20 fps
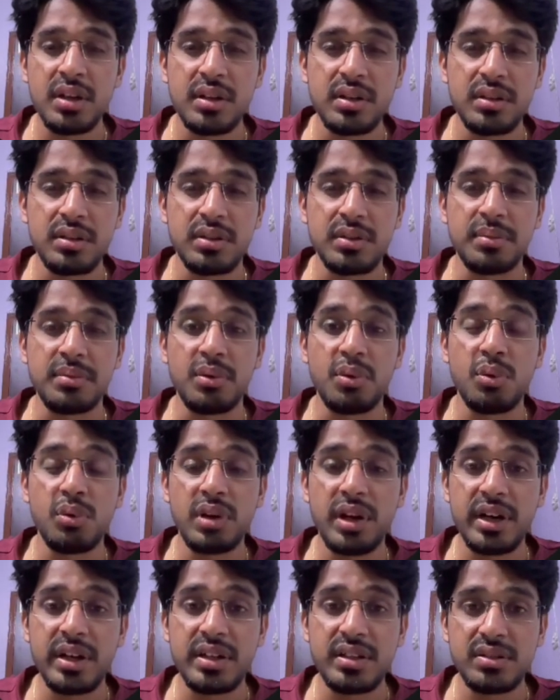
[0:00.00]

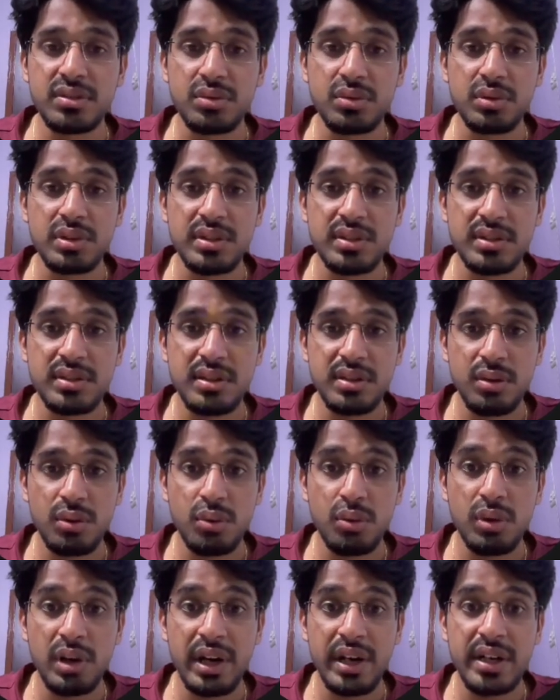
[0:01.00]
role IDs, so this is the
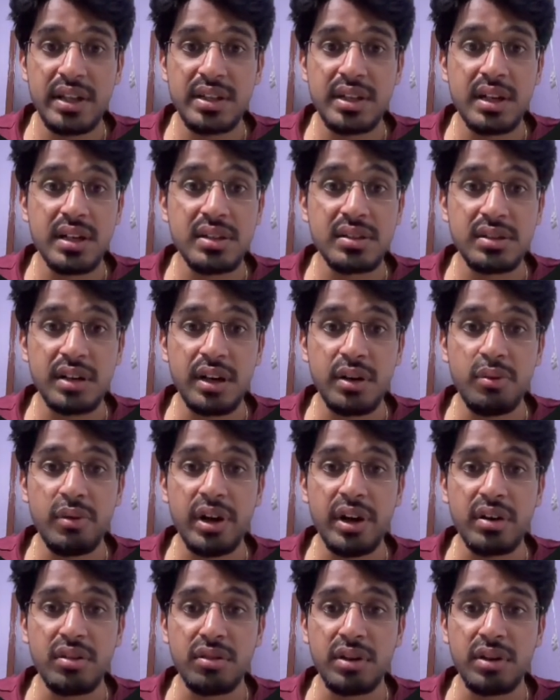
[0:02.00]
role ID that is required.